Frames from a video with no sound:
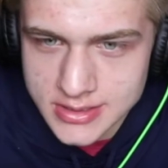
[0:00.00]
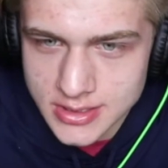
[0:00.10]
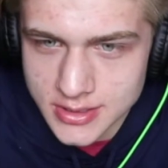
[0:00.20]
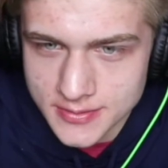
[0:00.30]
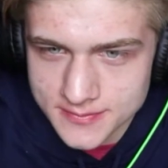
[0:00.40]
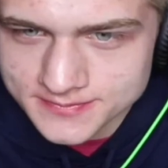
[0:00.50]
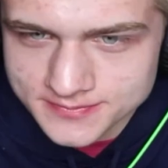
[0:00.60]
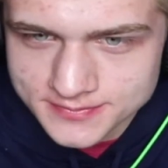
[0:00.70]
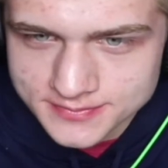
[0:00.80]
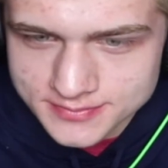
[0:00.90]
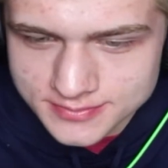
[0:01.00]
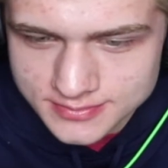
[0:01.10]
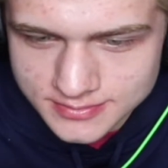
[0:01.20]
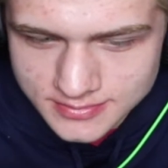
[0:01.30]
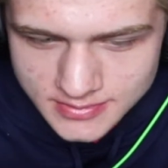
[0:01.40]
so.
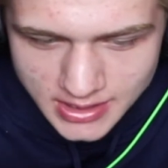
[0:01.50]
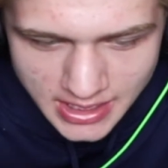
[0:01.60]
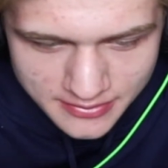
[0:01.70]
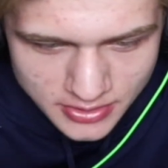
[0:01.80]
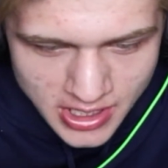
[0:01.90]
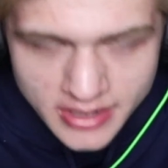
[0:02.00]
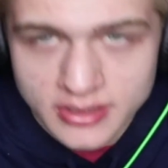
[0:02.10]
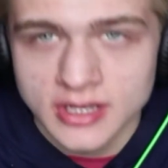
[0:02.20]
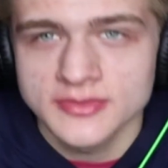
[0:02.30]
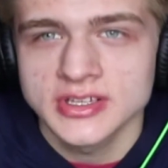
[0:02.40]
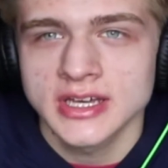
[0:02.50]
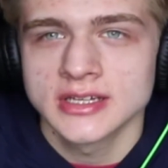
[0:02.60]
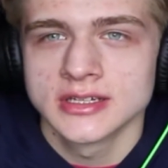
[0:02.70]
Have you had enough yet?